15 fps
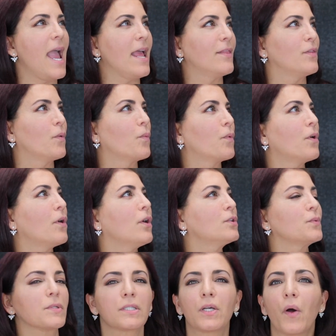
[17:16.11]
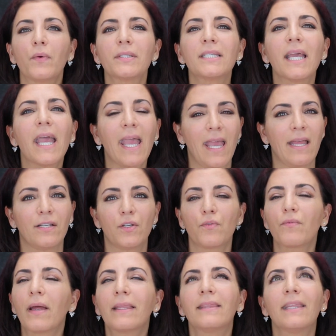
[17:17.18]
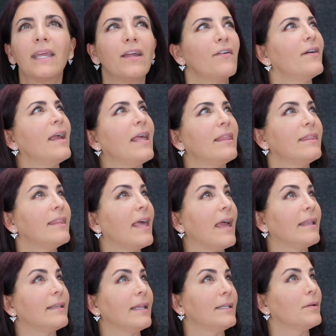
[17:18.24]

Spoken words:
and the world was going to end right there and then.